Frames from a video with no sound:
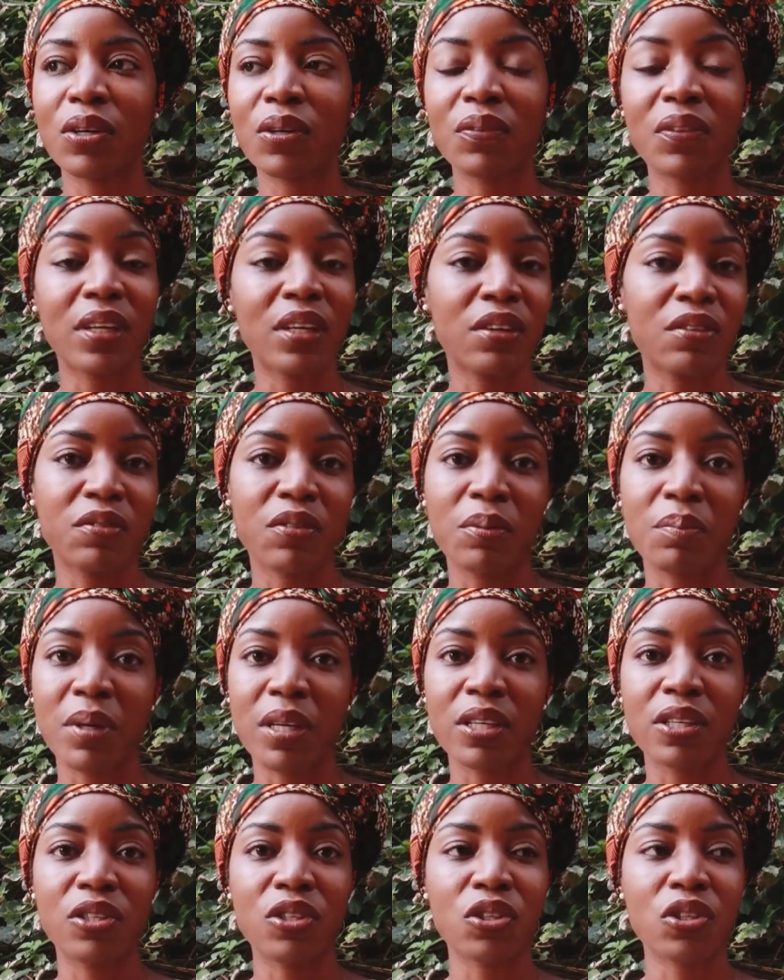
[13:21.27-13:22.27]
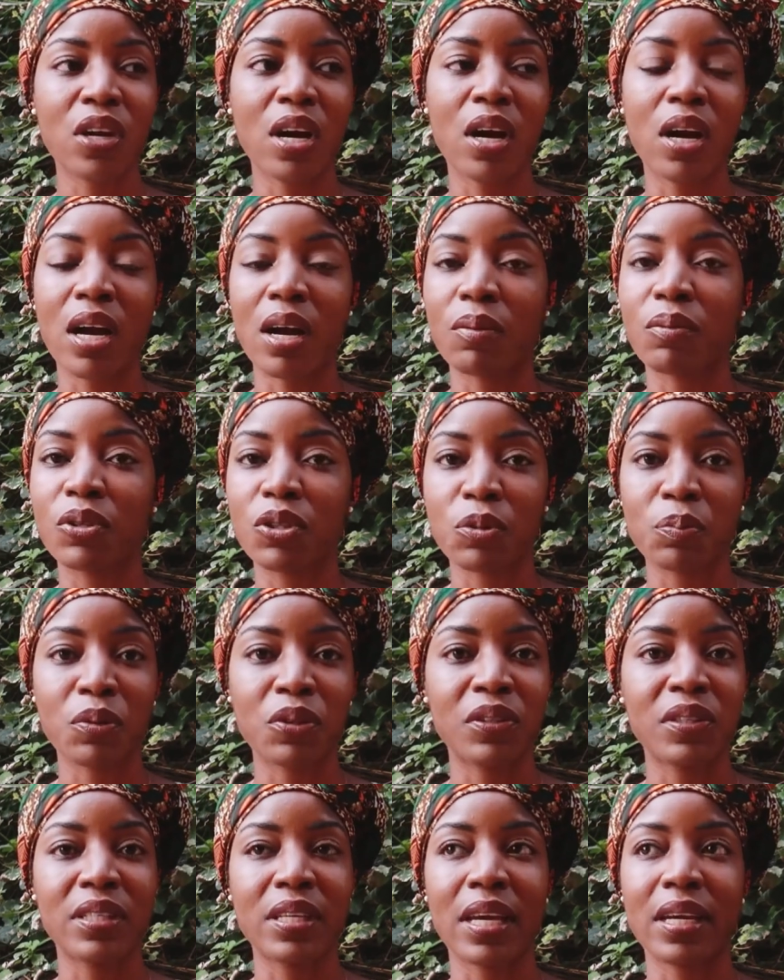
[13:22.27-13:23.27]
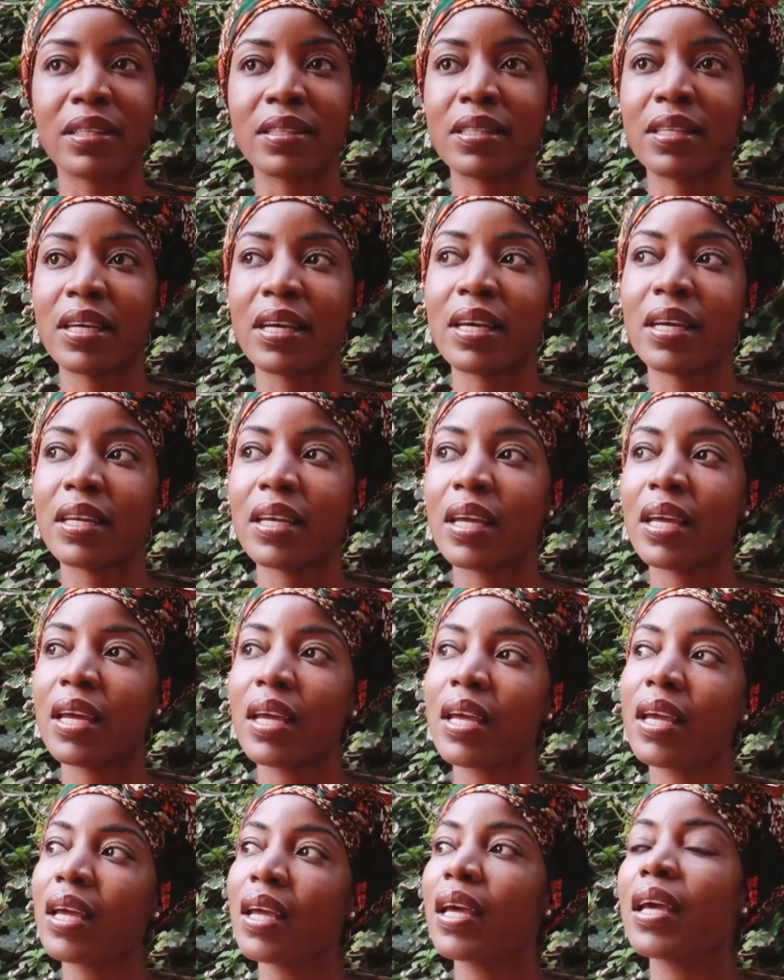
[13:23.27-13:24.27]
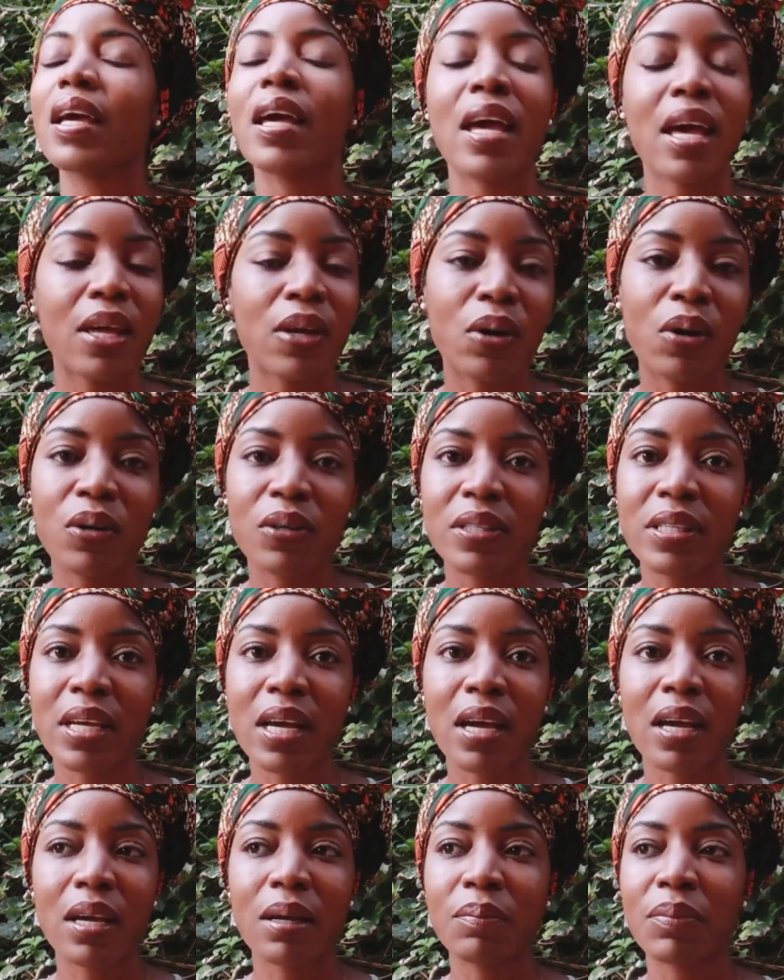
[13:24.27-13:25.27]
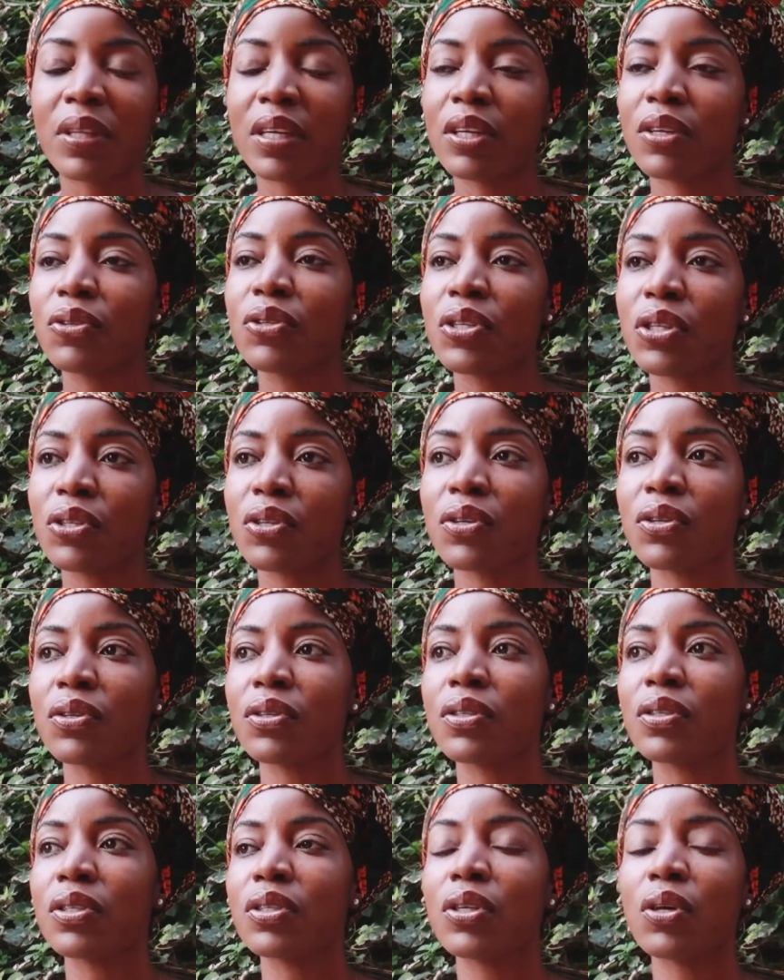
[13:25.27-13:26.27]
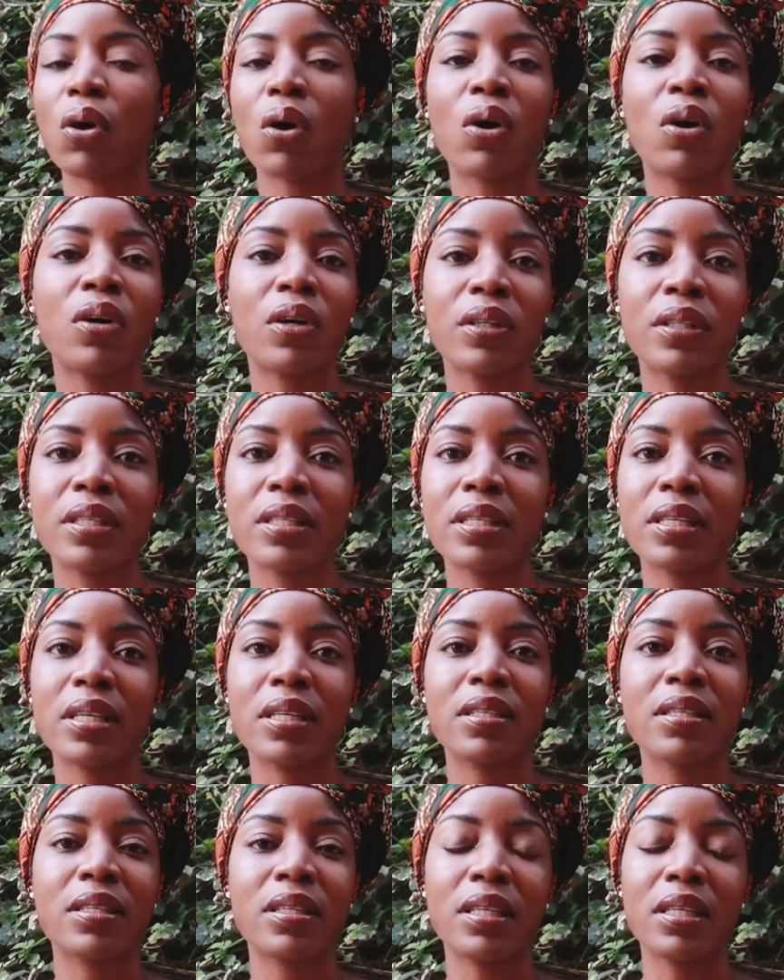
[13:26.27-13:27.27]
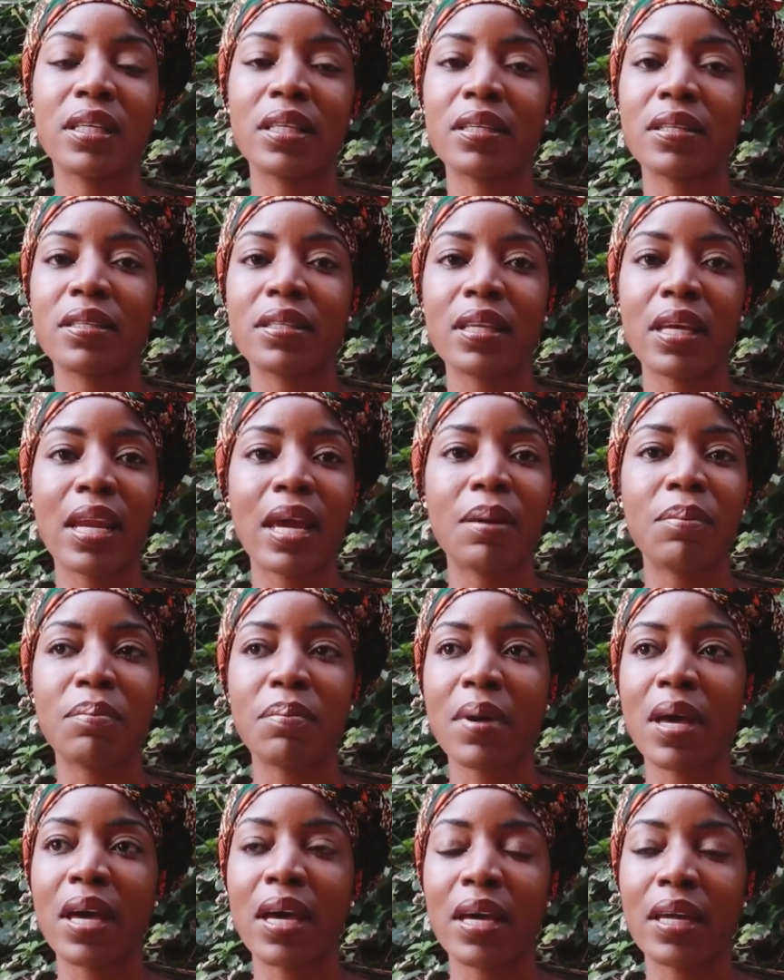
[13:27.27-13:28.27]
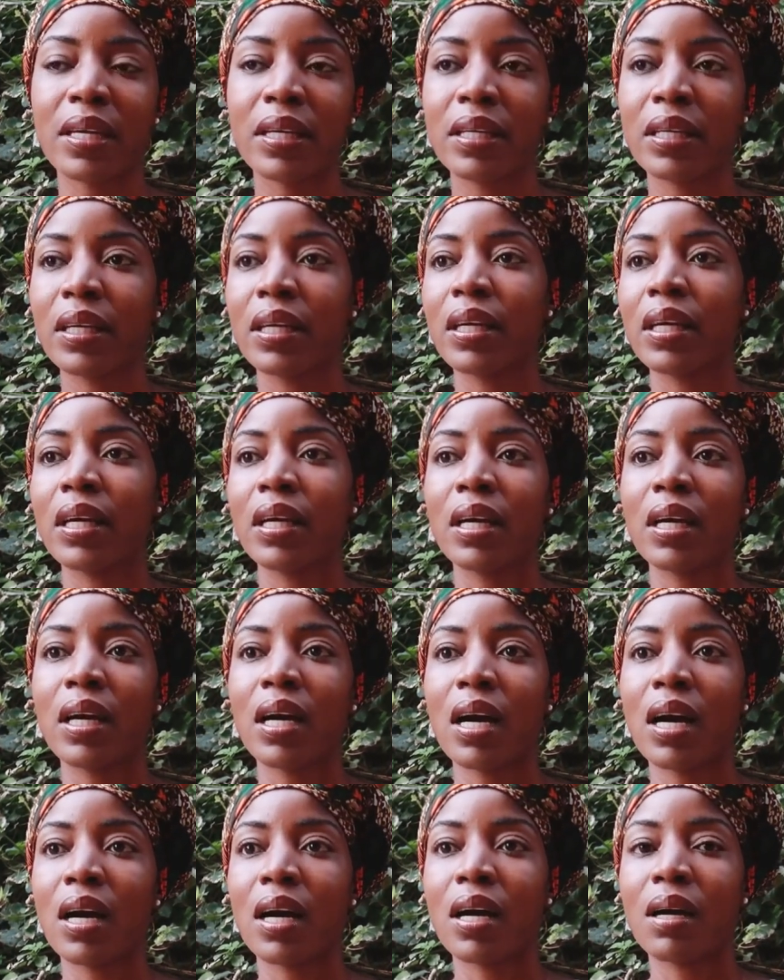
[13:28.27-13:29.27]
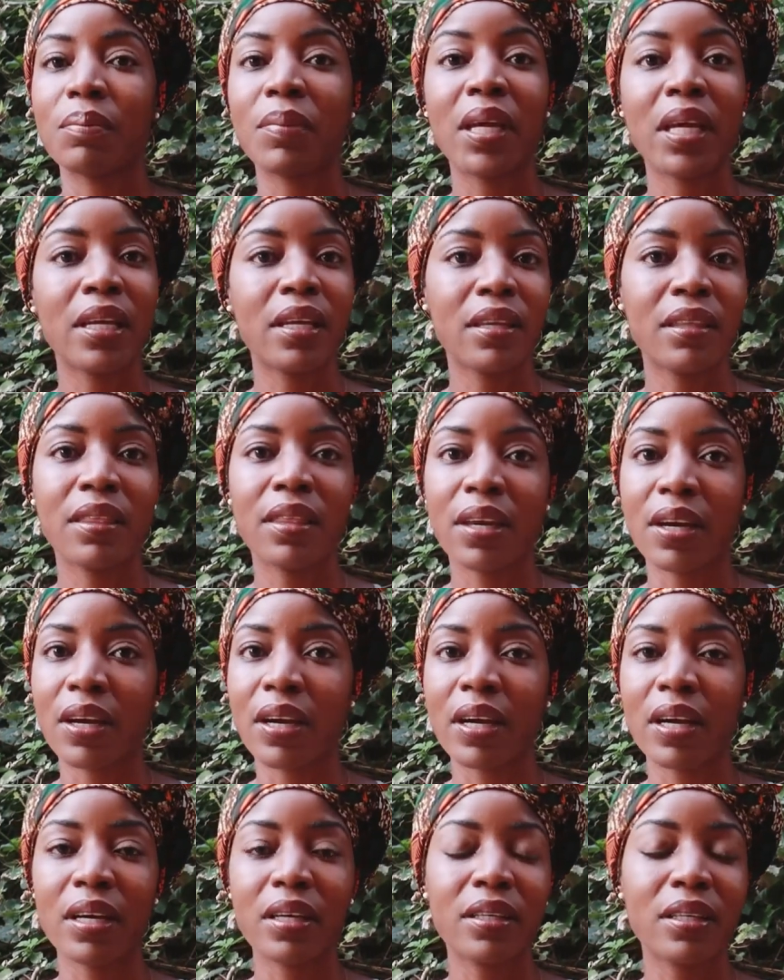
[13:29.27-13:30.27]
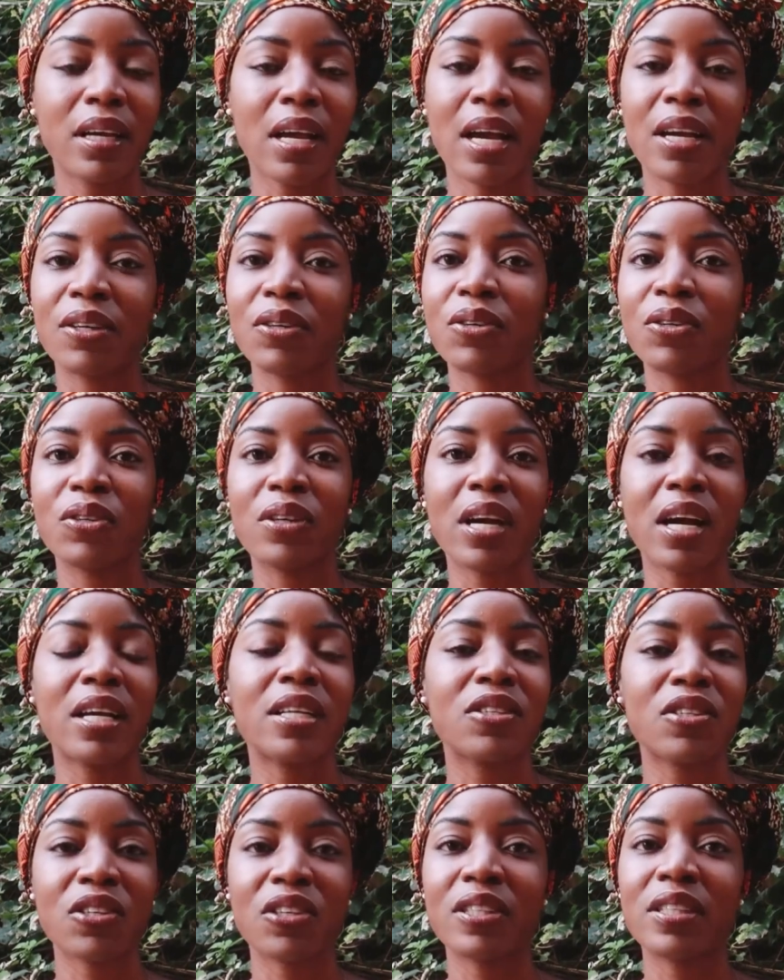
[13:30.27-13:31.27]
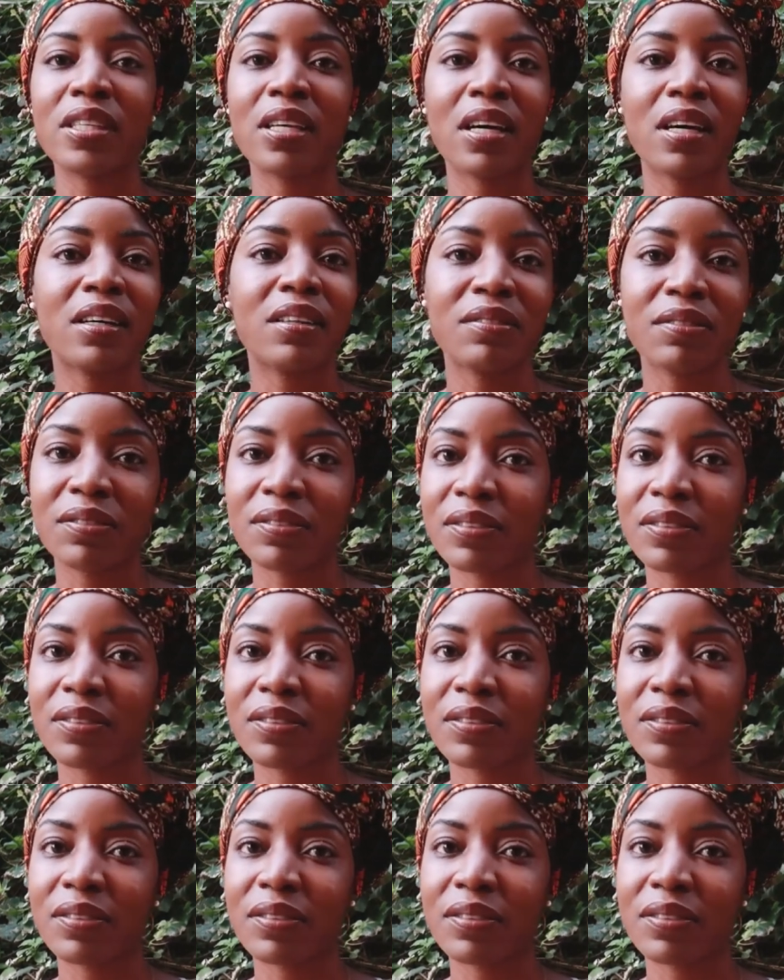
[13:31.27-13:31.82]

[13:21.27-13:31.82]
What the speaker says: Thank you for making sure I was protected at all time. Thank you to all the Tanzanians that I met, hanging there. I know you guys are tough.